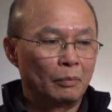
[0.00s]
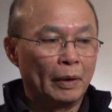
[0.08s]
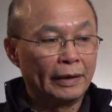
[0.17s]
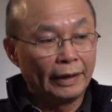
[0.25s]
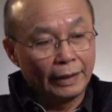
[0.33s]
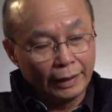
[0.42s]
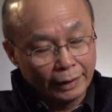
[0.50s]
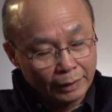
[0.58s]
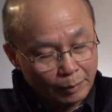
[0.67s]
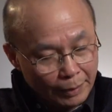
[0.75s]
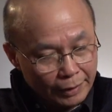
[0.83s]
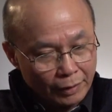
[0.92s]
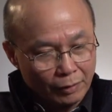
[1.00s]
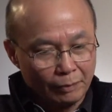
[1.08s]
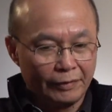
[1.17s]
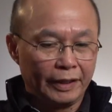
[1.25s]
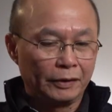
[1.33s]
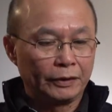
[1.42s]
in the middle
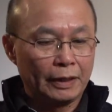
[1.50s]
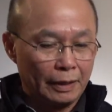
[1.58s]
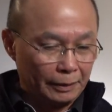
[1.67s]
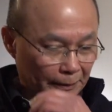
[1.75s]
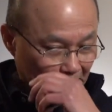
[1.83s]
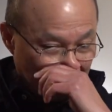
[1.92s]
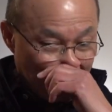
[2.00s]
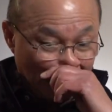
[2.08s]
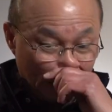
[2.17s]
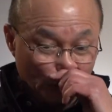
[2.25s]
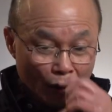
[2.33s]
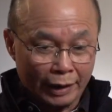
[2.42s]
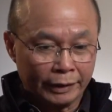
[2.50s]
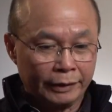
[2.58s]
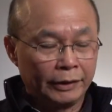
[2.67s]
of the start, I tried